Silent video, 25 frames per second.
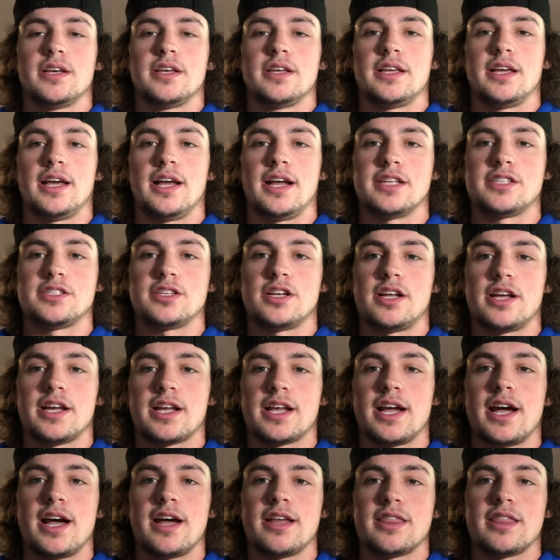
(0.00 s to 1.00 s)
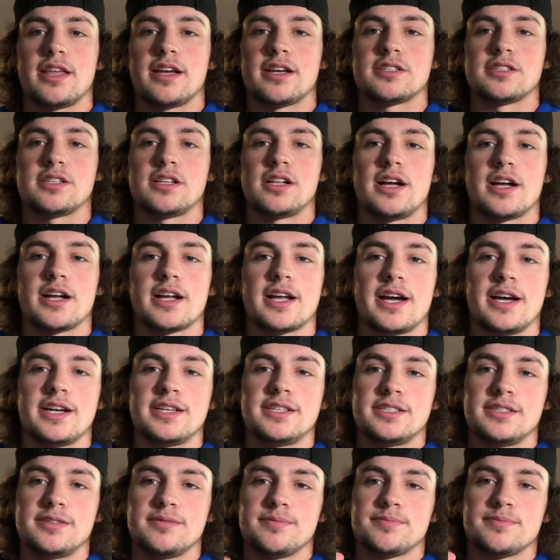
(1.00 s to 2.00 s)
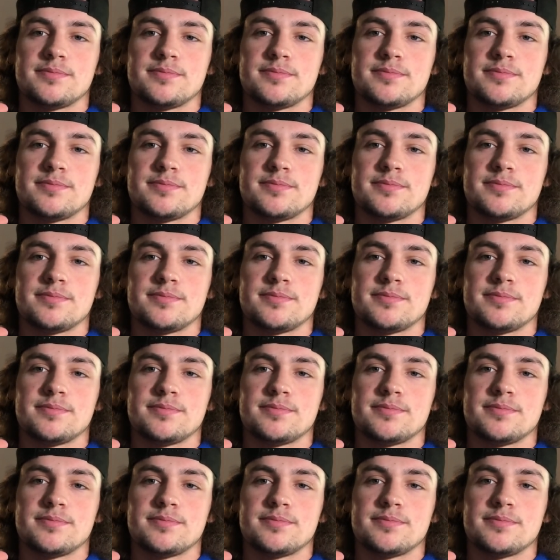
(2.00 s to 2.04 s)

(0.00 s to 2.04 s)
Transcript: yeah, that's all I got. Thanks a lot, guys.